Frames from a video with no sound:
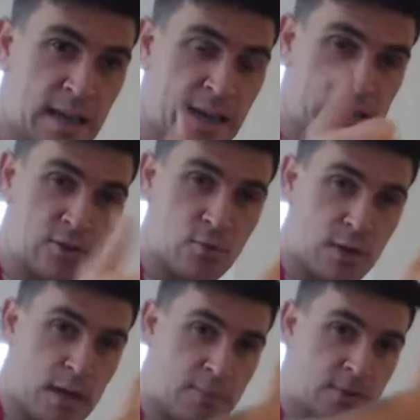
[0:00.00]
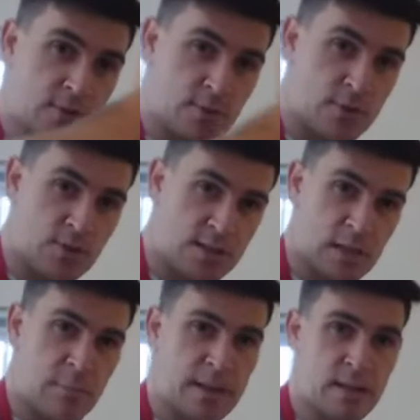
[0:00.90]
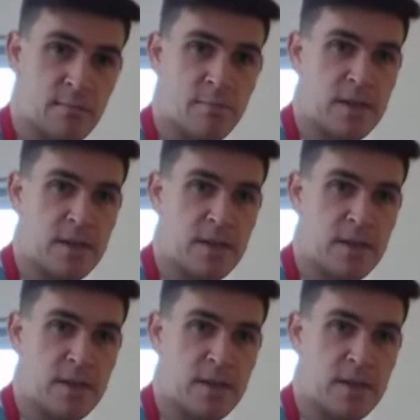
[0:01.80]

And so what happens is when you stick blend them,